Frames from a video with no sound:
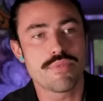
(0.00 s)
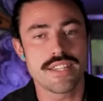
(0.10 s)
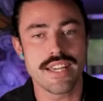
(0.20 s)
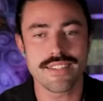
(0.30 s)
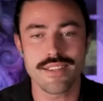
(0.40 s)

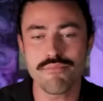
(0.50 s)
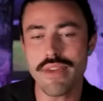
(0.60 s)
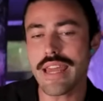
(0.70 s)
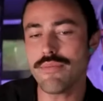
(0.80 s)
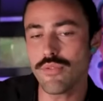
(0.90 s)
predict and
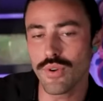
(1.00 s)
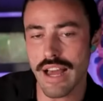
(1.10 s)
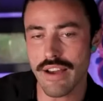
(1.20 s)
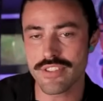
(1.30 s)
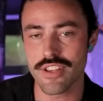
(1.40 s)
maybe we'll
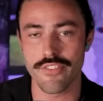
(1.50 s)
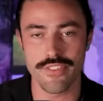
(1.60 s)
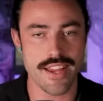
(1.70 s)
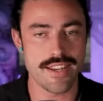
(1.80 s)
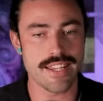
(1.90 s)
have a soft
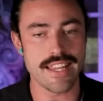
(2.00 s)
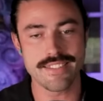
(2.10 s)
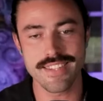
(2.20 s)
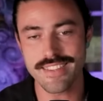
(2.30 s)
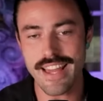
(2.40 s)
landing and
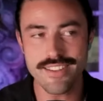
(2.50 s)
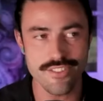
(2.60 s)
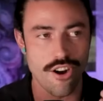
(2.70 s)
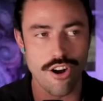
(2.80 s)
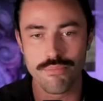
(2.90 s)
it's like that
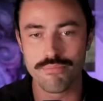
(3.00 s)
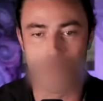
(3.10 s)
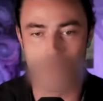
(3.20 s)
is all